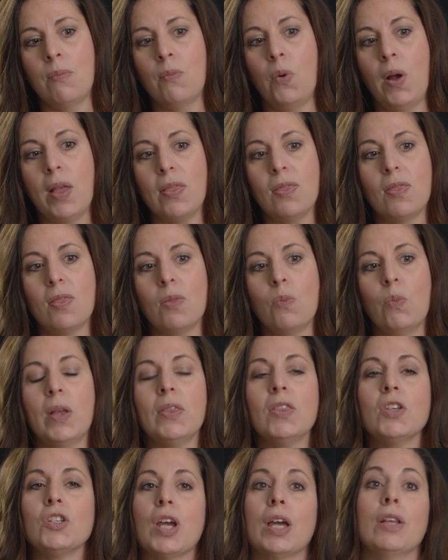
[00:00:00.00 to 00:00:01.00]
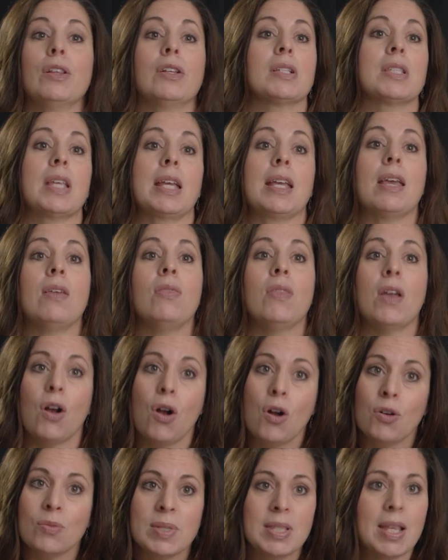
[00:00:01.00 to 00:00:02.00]
what the child looks like in their
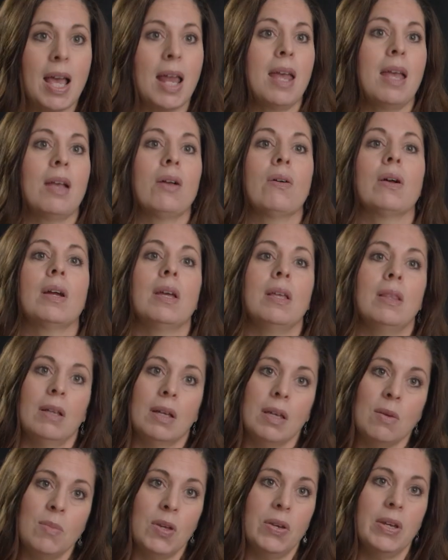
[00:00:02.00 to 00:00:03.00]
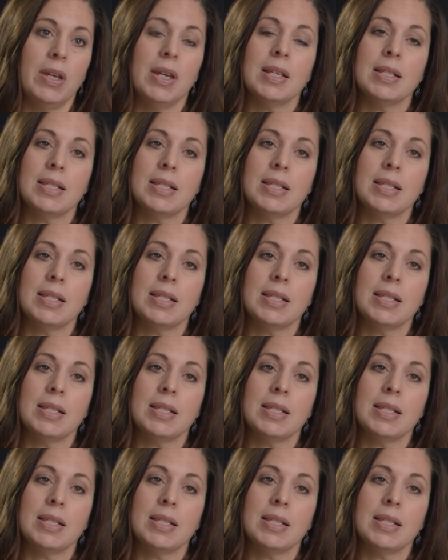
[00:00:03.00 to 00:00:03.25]
home setting or in the community